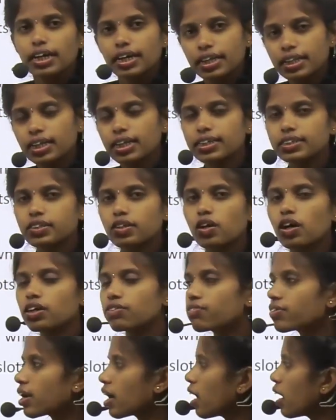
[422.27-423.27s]
In that
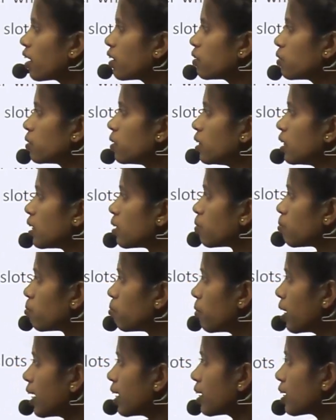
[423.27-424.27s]
slot, we have
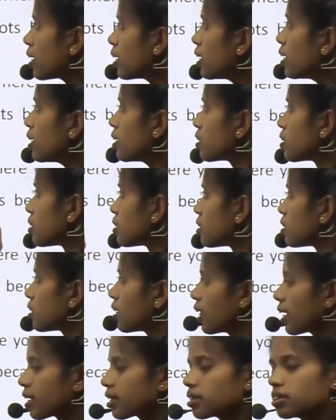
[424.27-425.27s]
mainly
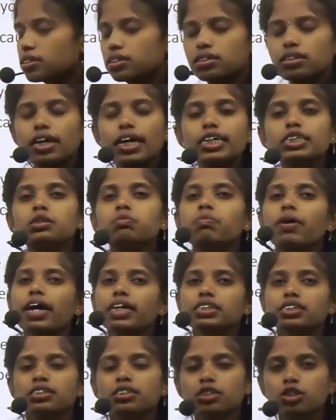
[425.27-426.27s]
like
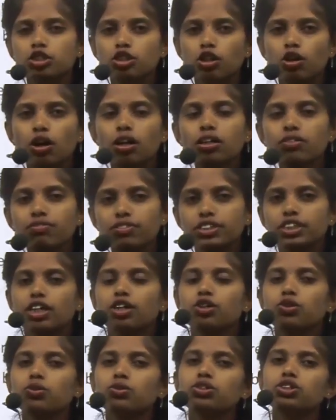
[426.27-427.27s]
expansion slot, which
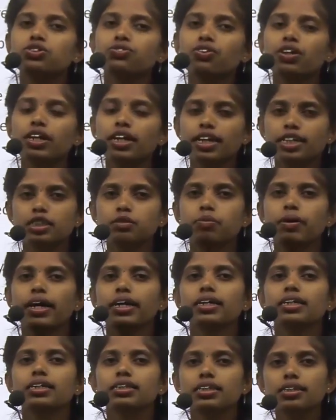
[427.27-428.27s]
are used for
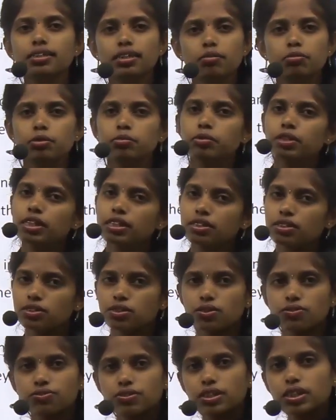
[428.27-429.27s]
expanding the
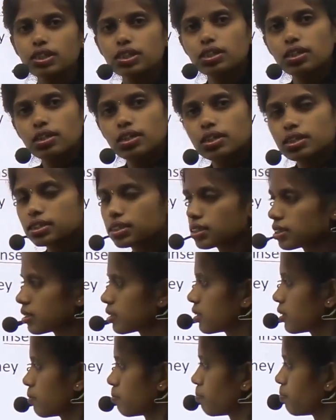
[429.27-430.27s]
capabilities of the
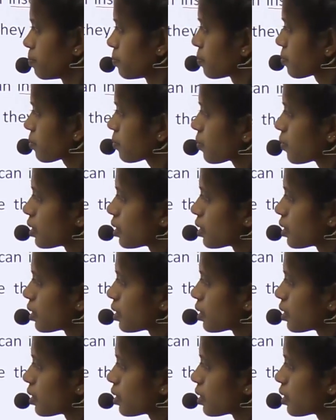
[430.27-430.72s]
system.